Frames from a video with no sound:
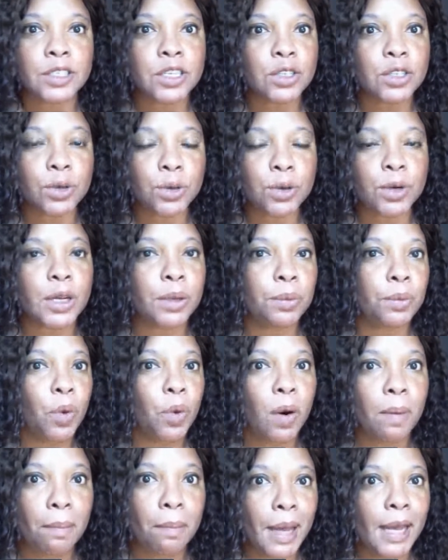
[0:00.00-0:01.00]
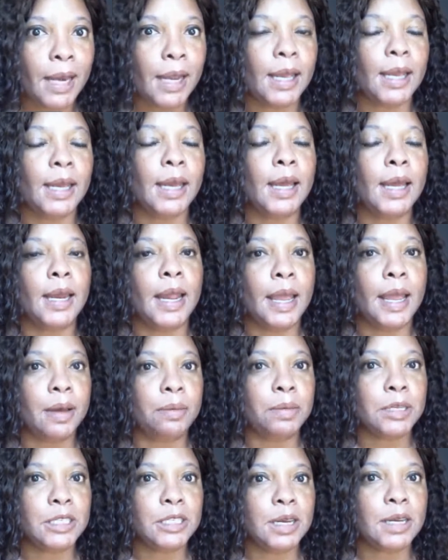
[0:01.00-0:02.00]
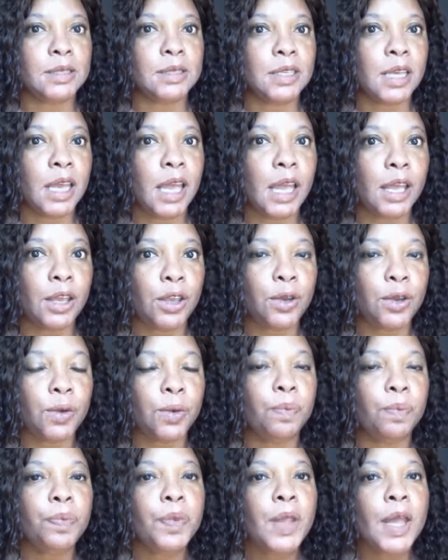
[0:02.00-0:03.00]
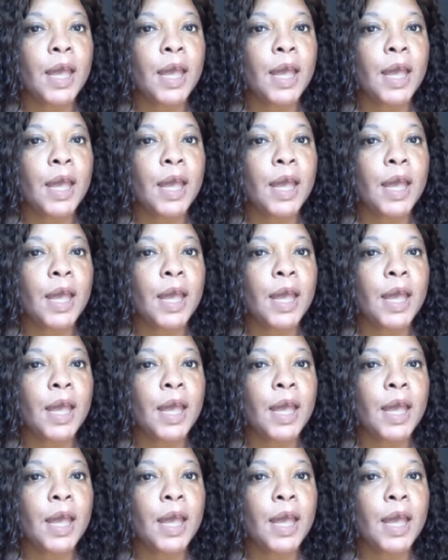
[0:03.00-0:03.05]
just earning more money in Amazon's KU.